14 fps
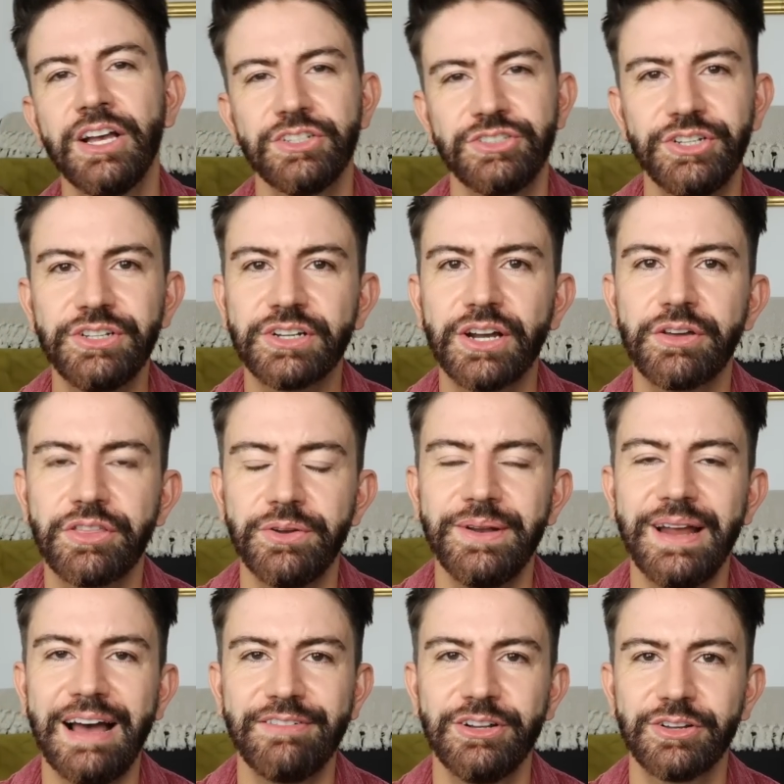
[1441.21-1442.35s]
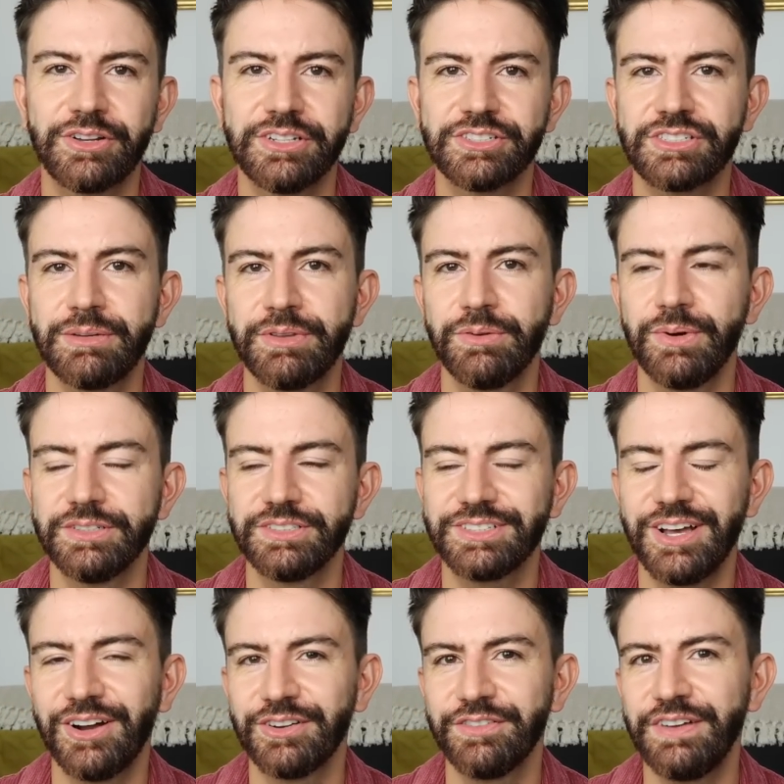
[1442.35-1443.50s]
so you can go through and have a look at some of the ones
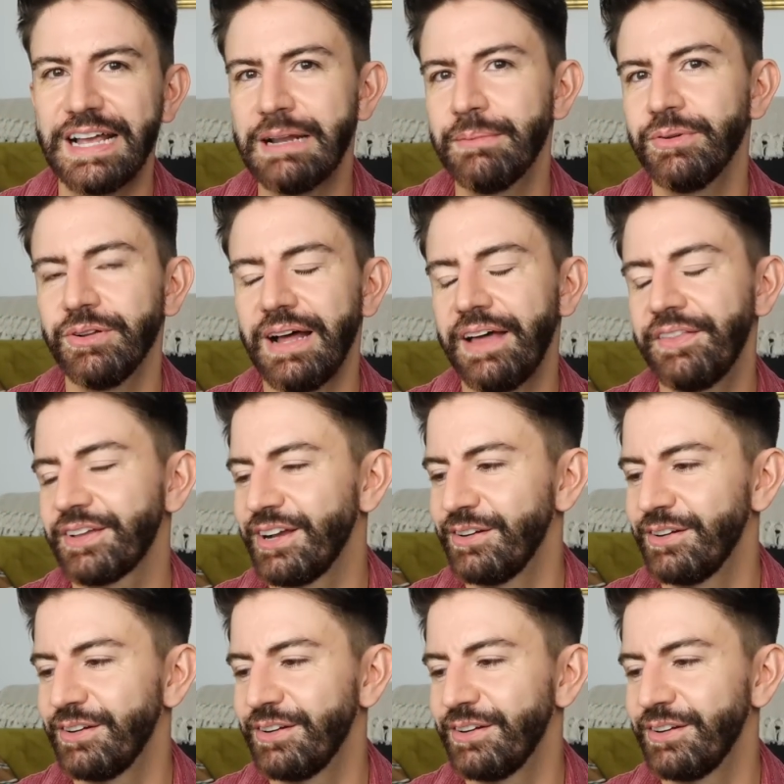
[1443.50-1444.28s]
that are available at the